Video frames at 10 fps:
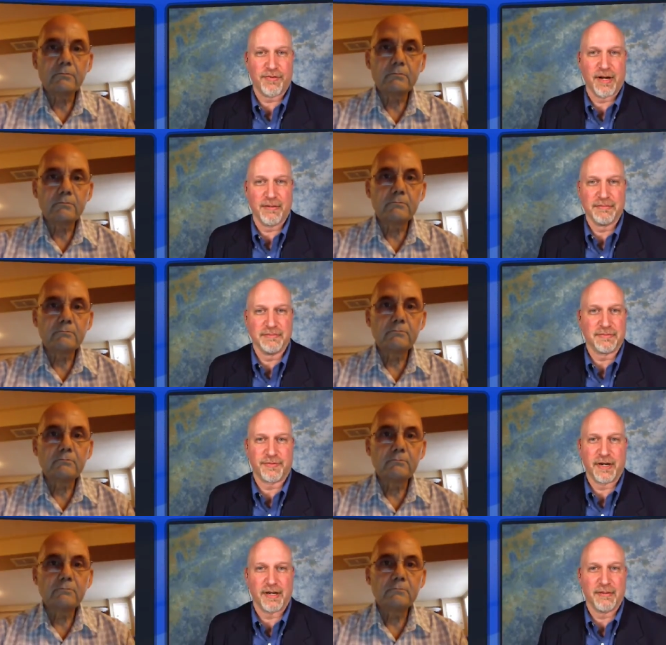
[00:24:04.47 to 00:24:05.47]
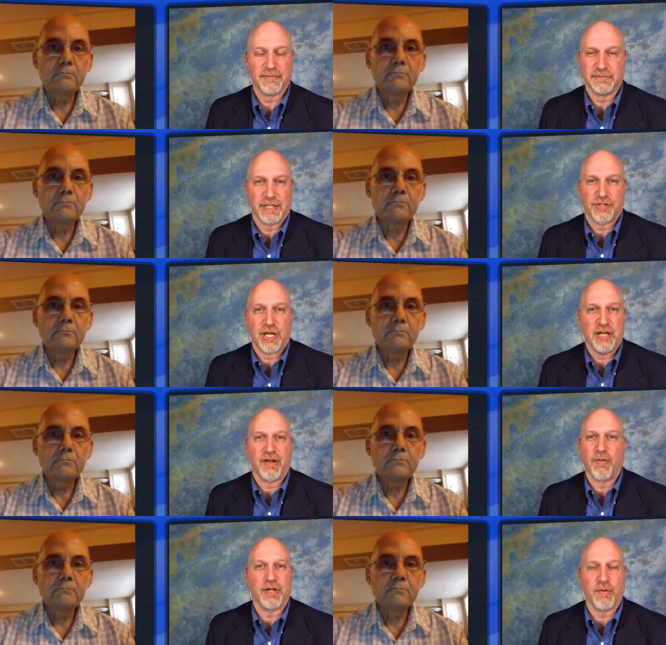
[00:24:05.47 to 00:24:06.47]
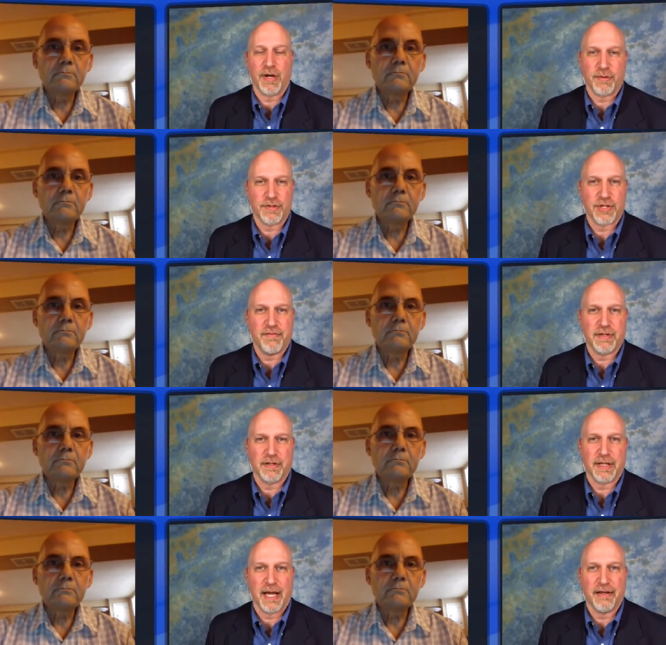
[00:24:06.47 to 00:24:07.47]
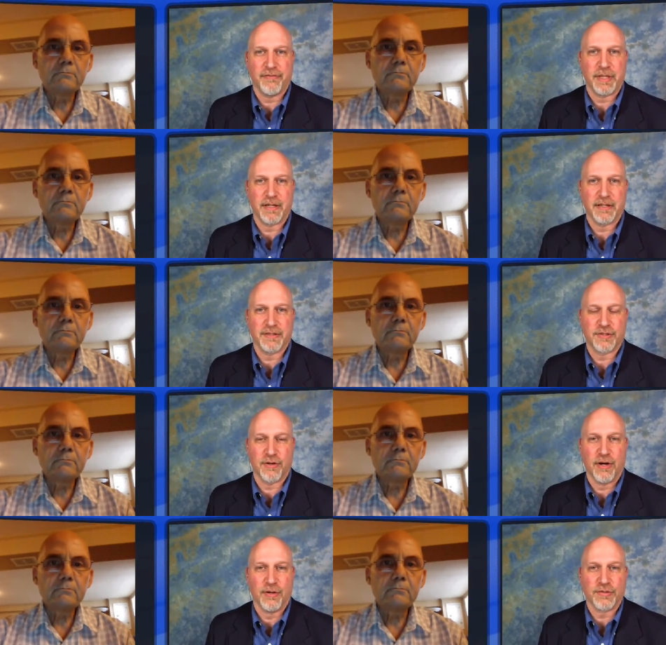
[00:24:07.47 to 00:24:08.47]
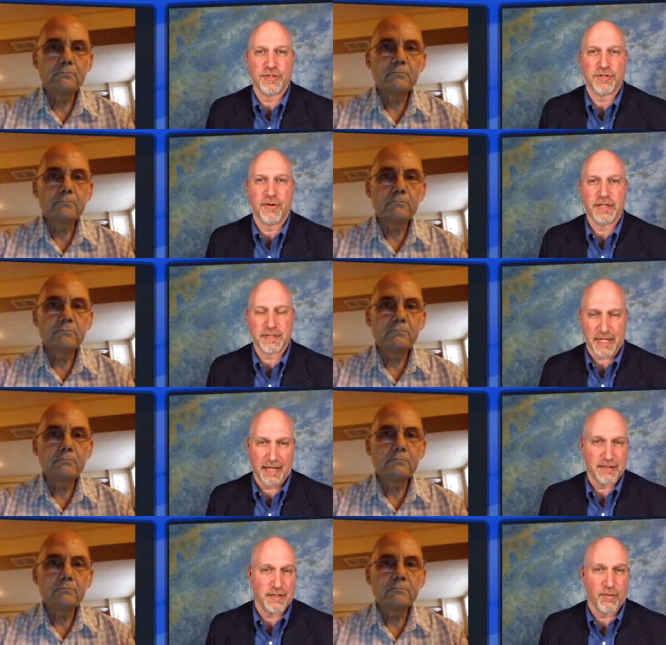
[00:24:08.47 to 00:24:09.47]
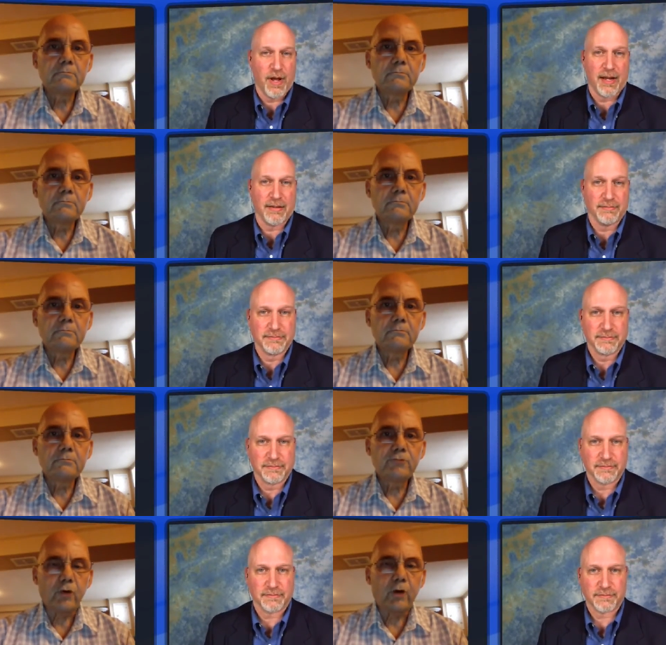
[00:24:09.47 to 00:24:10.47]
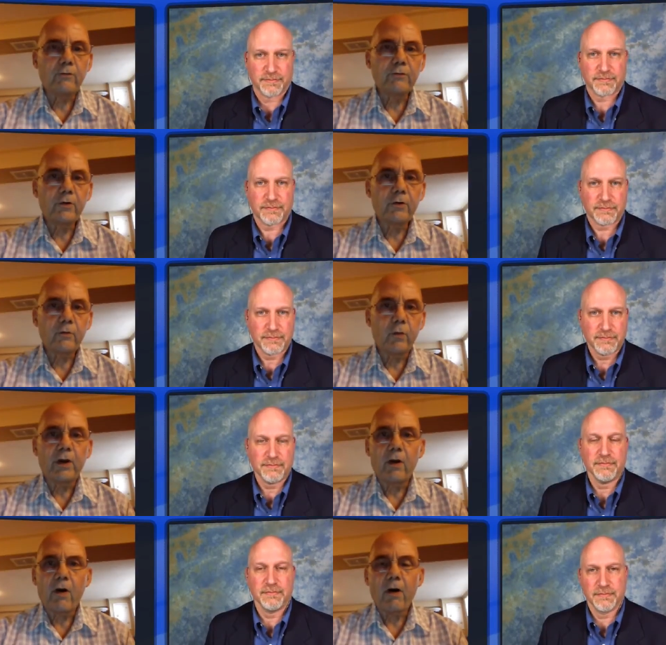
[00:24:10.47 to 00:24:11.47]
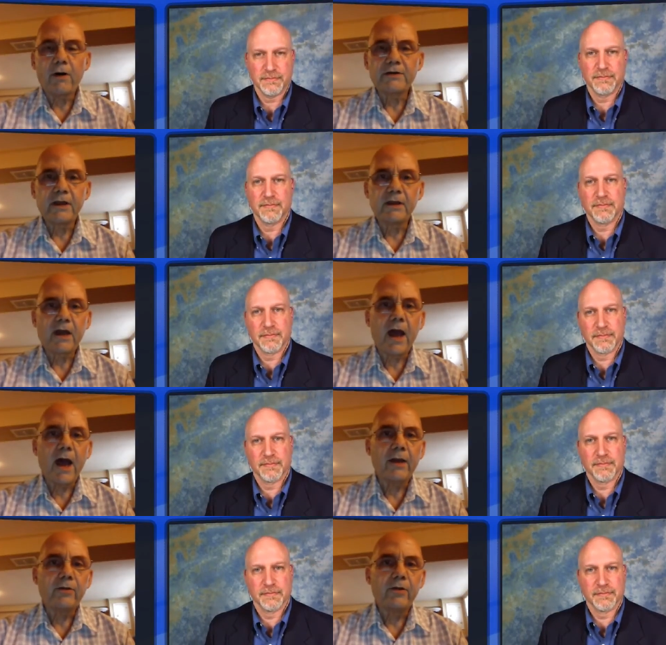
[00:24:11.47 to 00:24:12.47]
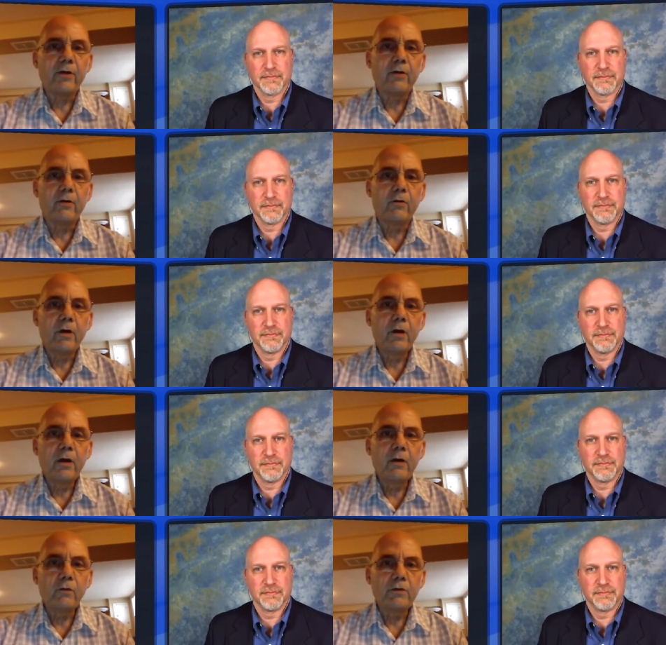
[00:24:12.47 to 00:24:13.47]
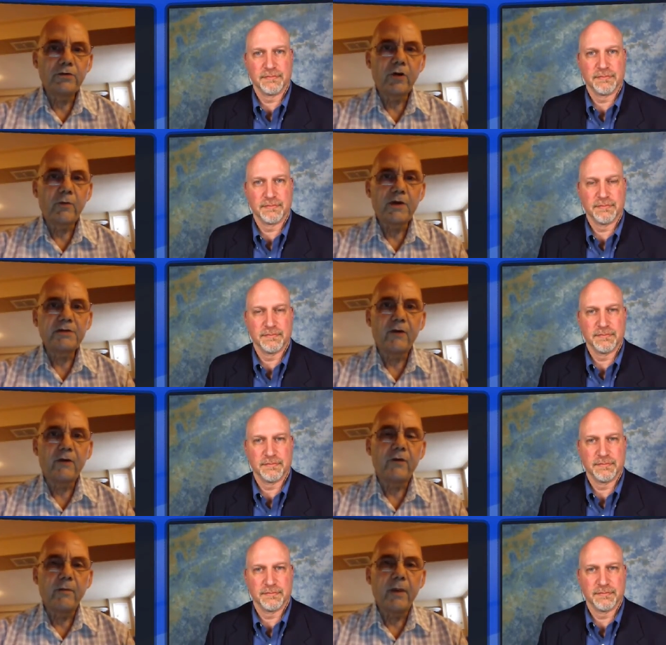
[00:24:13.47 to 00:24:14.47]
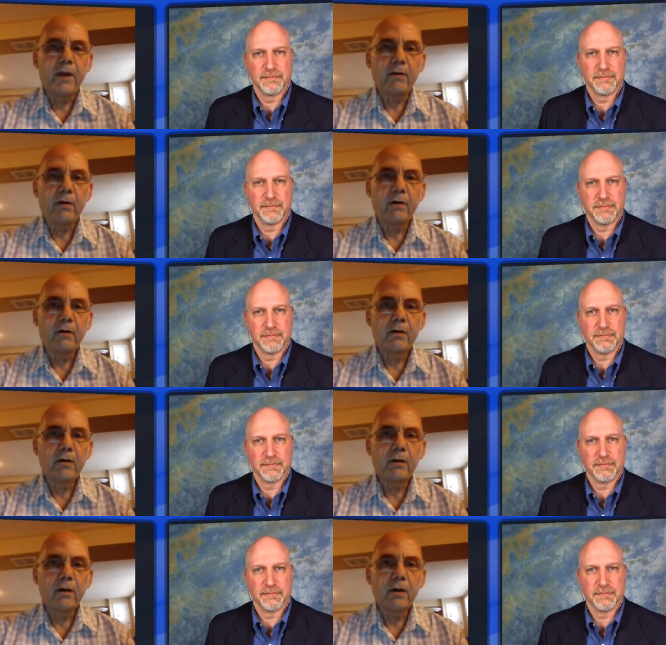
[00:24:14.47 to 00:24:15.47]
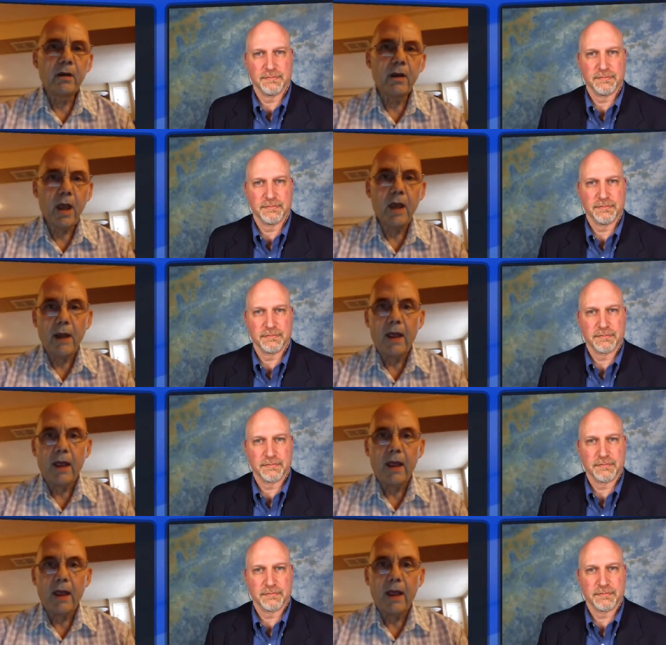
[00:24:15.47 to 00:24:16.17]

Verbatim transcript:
Speaker 1: from from achieving what you want to achieve in your life because your own story stands in the way
Speaker 2: sure sure one of the hardest things i had to do was look myself in the mirror and